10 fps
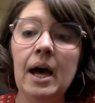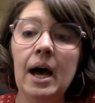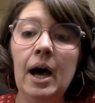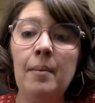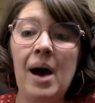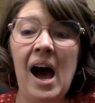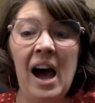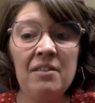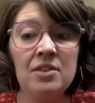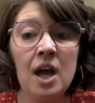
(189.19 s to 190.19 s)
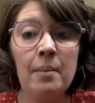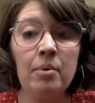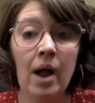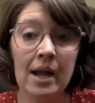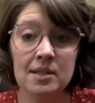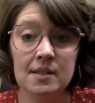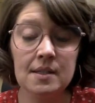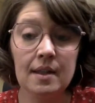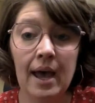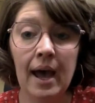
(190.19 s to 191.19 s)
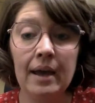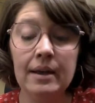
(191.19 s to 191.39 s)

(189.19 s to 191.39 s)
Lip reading: I've not practiced that